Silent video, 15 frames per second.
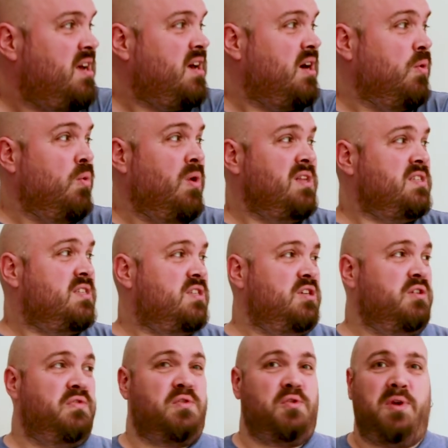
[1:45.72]
Uh, once
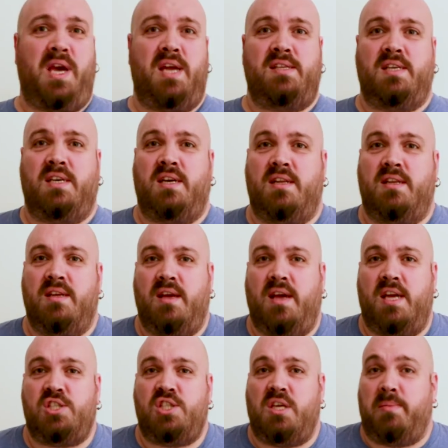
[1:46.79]
you've created
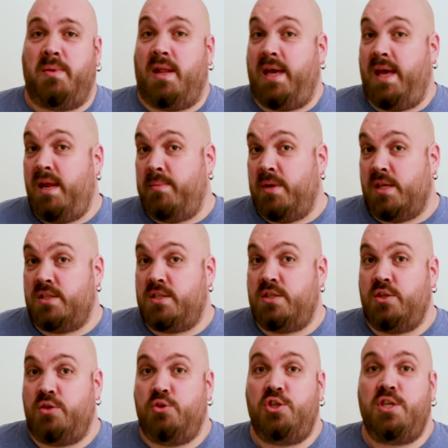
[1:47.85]
HTML
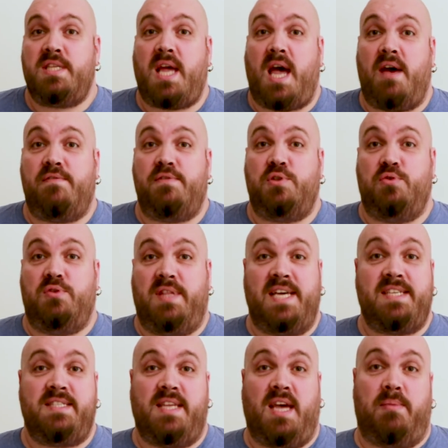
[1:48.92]
elements, you just have to
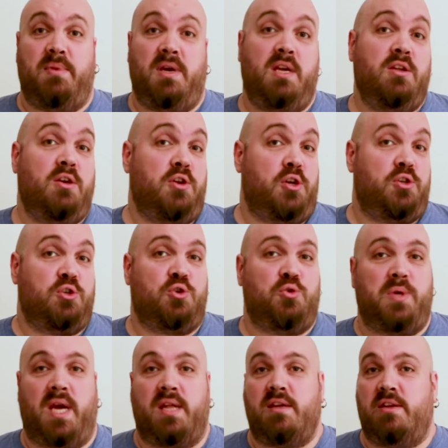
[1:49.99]
nest them in order to
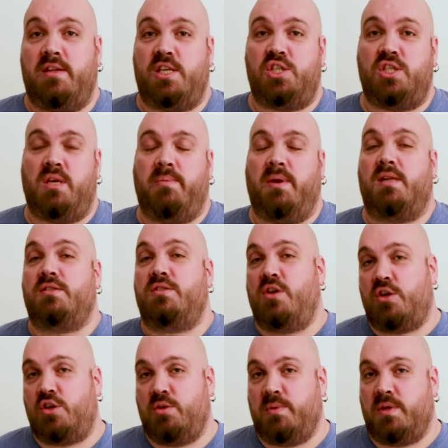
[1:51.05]
create an HTML
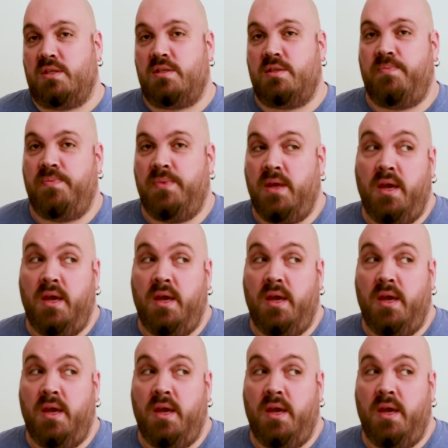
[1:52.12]
document.